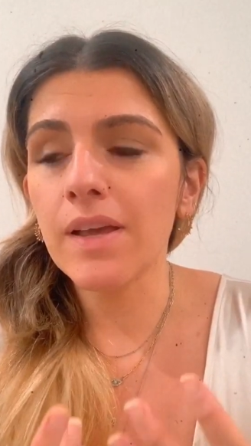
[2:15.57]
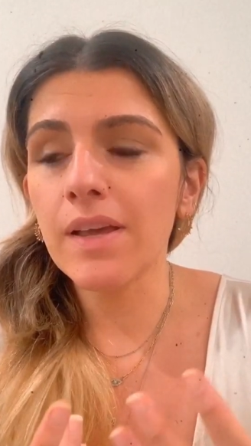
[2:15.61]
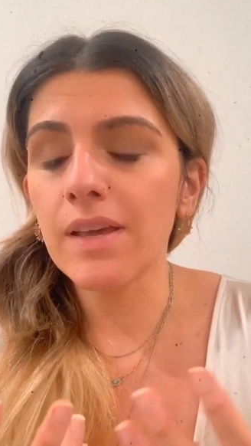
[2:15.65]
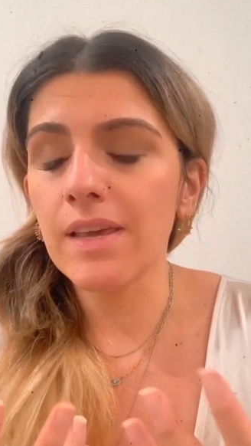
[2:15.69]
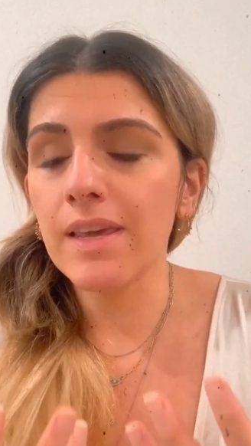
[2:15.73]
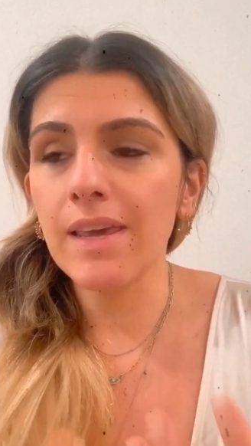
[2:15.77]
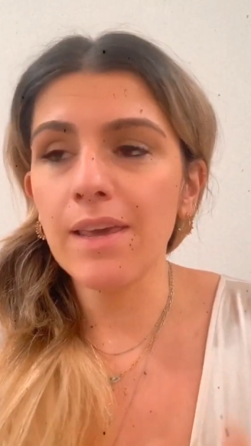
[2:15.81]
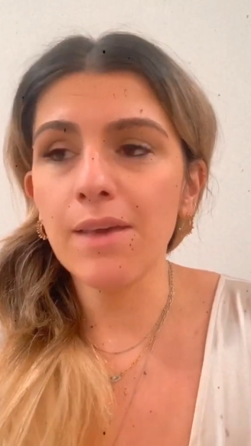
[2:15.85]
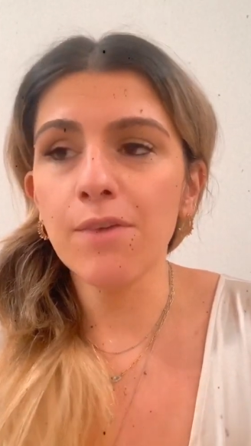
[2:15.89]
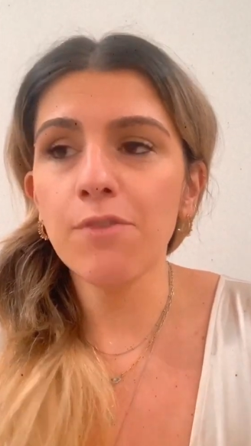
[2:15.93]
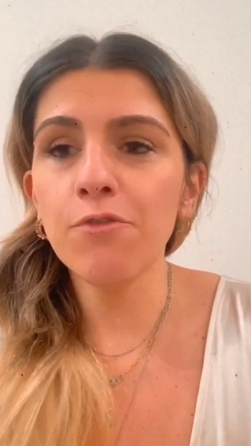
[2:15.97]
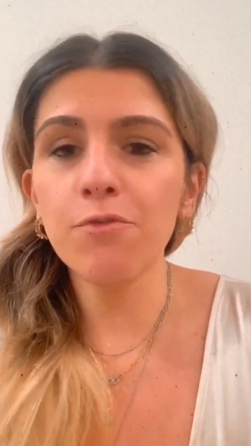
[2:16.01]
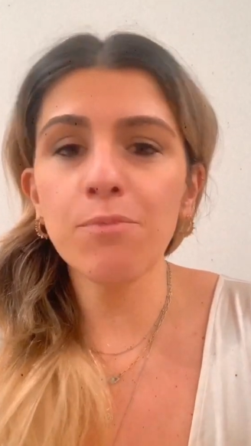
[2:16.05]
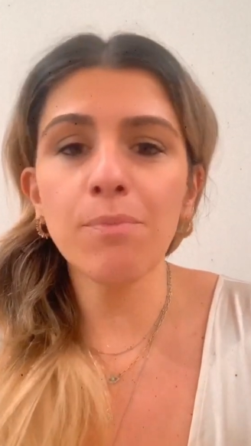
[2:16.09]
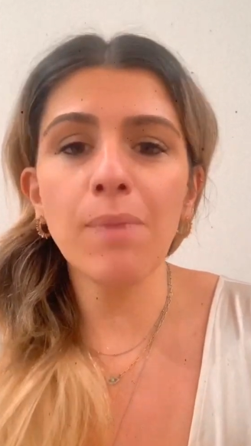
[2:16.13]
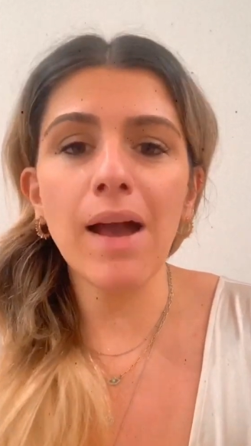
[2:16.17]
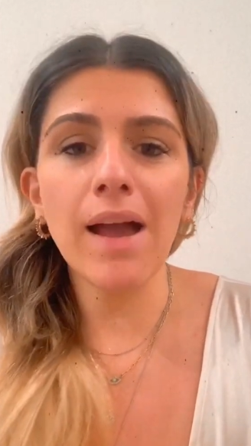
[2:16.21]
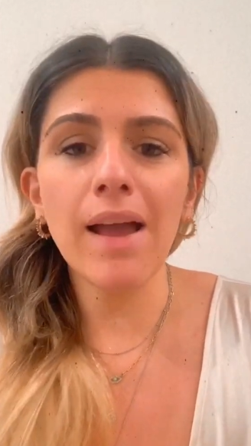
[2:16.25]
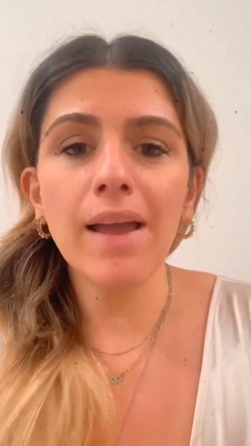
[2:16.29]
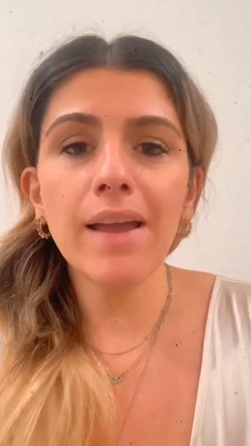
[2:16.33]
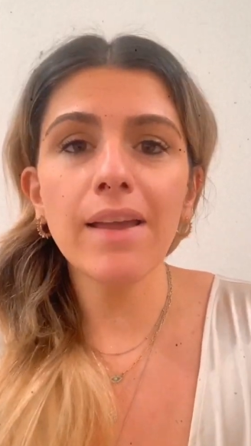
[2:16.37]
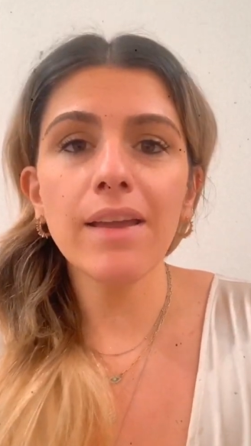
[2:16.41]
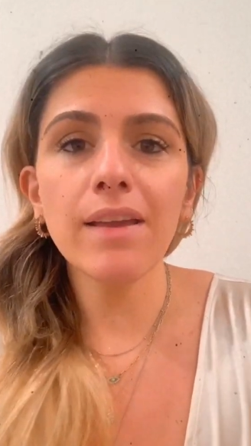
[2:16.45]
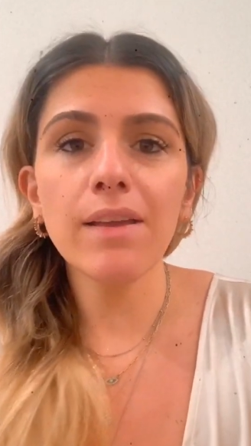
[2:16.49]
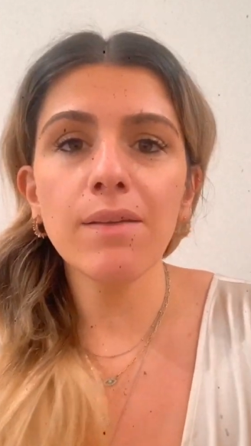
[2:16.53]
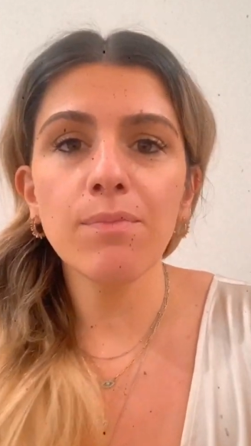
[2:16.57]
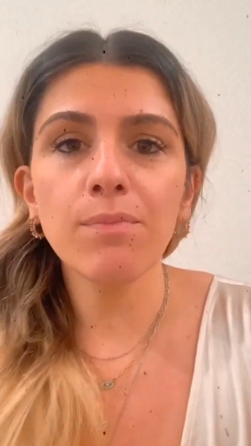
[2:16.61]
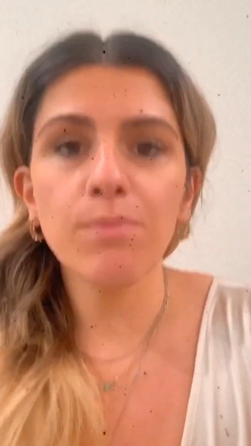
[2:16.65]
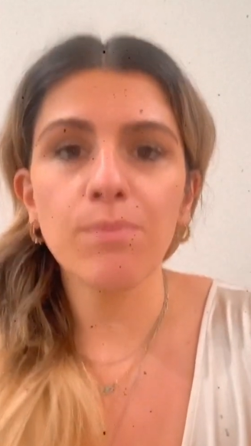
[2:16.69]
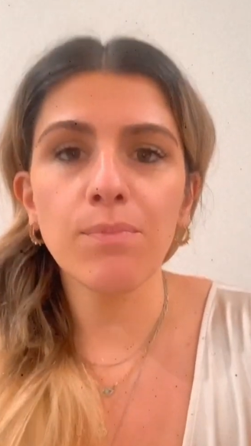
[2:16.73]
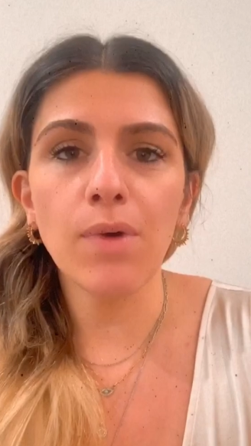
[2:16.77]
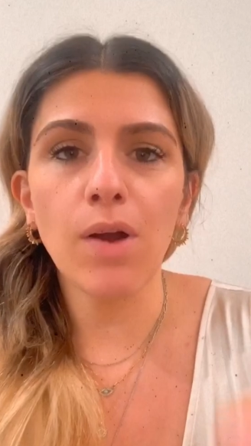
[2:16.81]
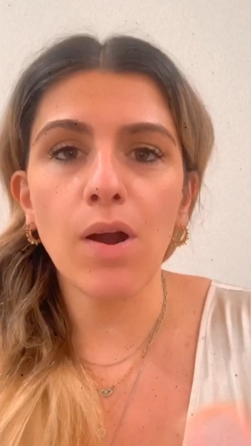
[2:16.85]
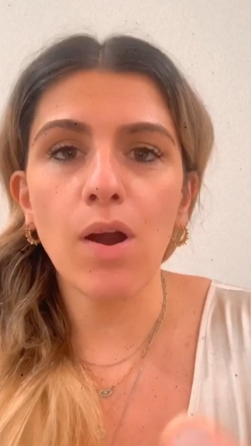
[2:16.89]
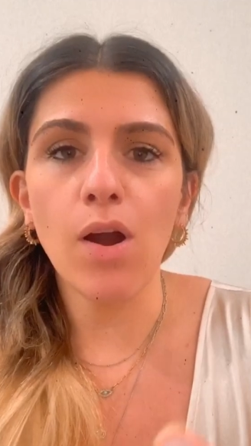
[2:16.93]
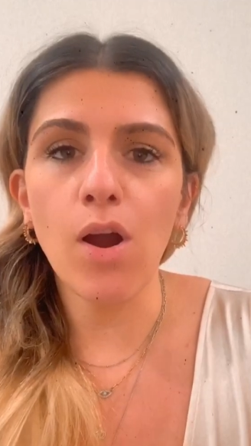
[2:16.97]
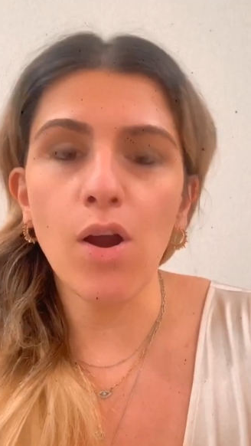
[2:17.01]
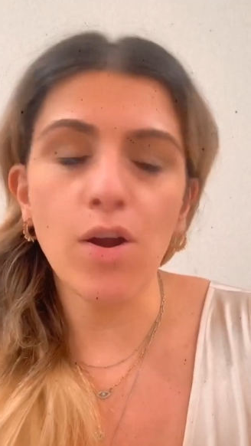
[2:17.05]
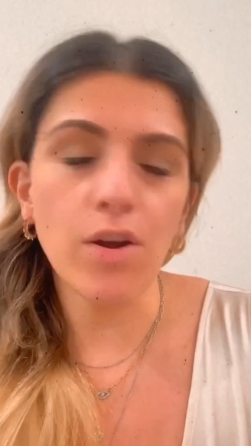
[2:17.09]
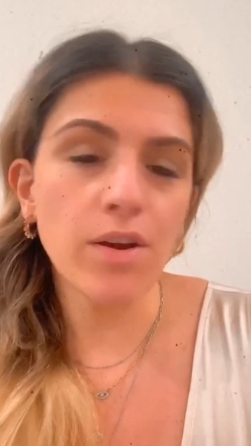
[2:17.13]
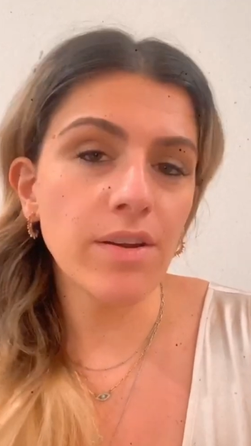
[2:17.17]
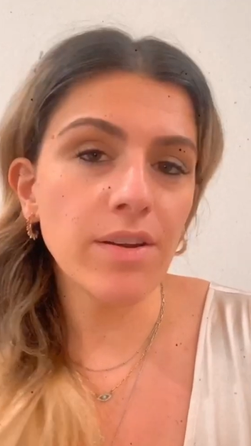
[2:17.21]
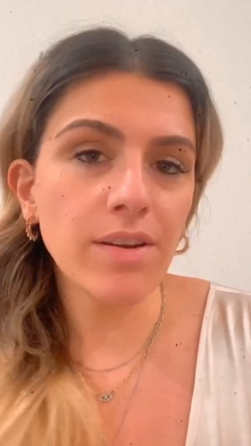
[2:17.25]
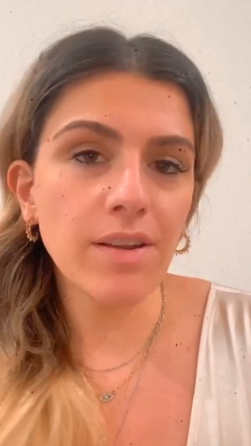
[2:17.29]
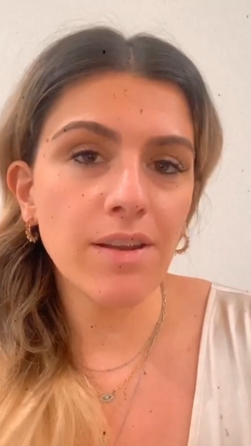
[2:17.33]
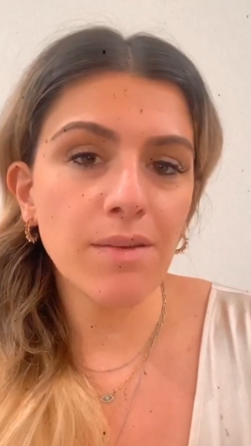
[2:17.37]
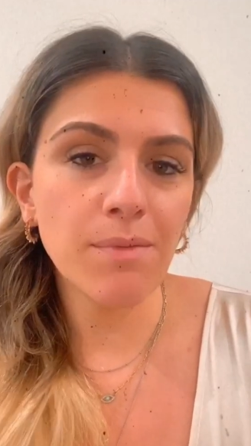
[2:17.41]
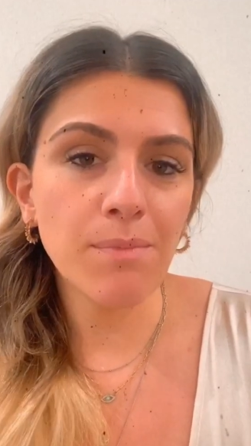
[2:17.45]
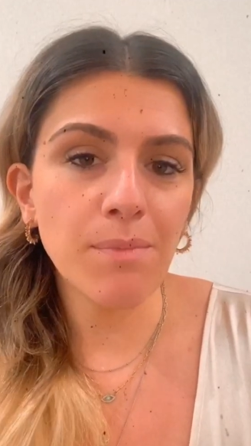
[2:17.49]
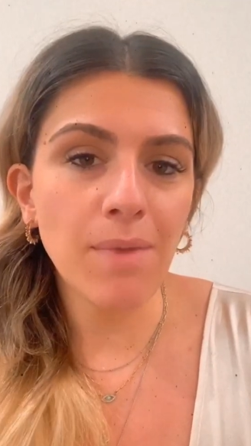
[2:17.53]
give my
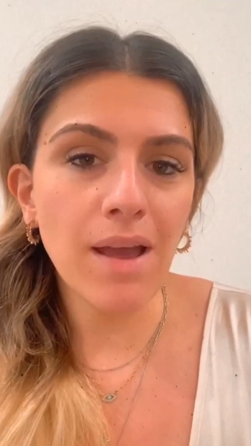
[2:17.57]
art and